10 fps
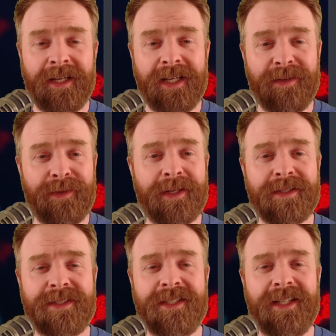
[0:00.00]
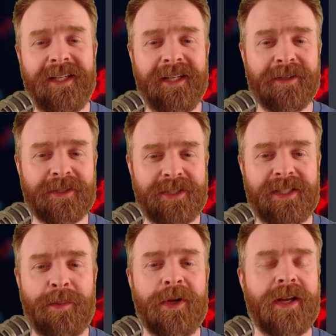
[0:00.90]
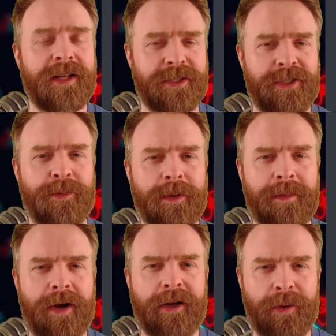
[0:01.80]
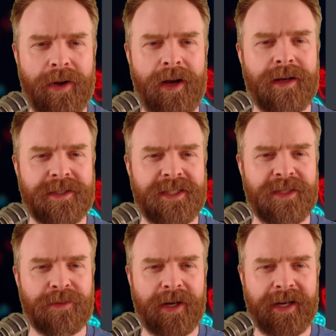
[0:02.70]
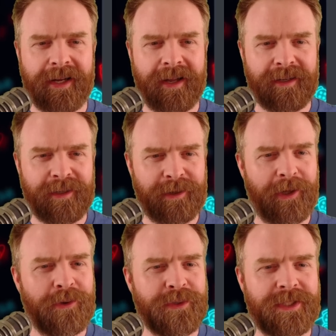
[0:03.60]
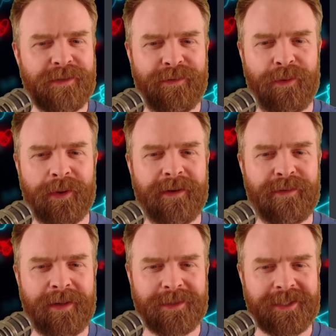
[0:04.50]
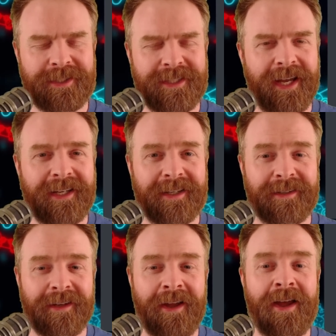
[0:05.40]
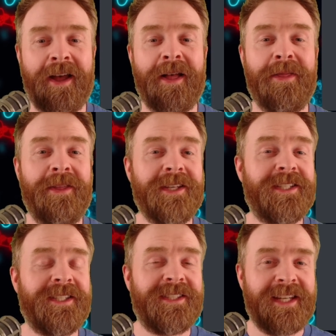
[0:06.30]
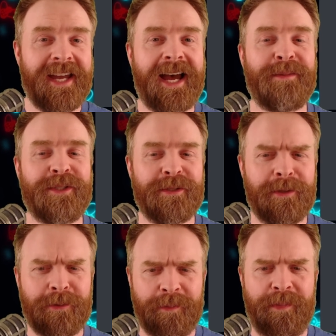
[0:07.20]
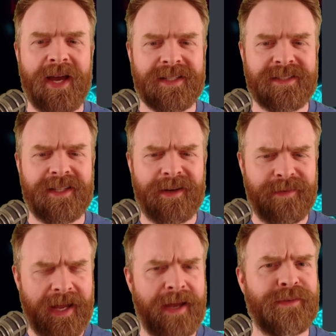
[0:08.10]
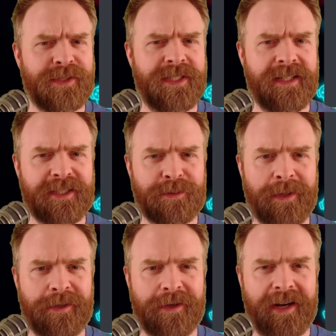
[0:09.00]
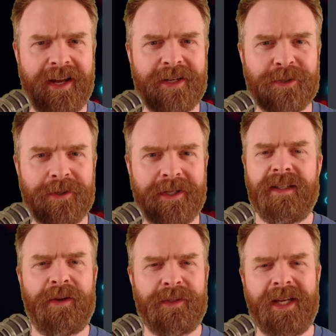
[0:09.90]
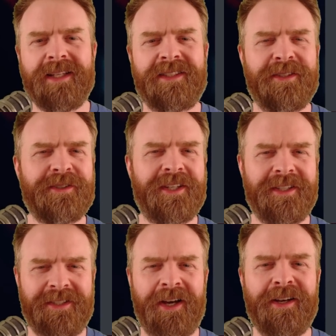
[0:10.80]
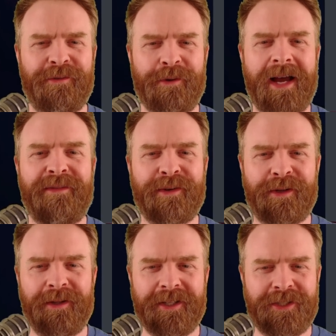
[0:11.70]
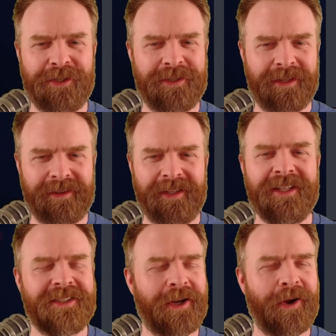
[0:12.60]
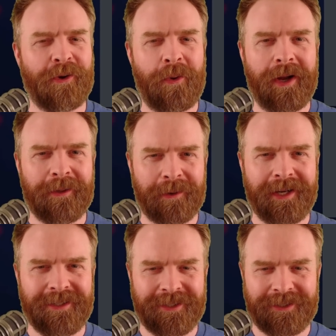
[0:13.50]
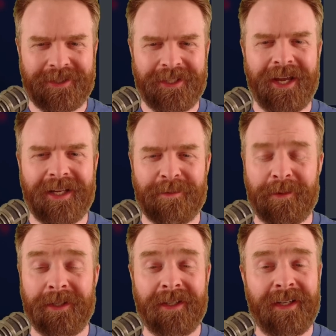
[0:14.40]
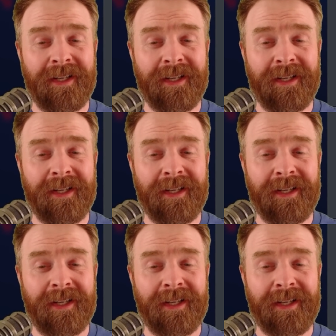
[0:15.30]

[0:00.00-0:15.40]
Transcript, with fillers: if you can see here, someone got Super Mario Odyssey running at close to forty frames a second. This is the absolute best that I've ever seen this rendered on Android. Now, yes, there's a ton of graphical issues and things aren't quite right just yet, but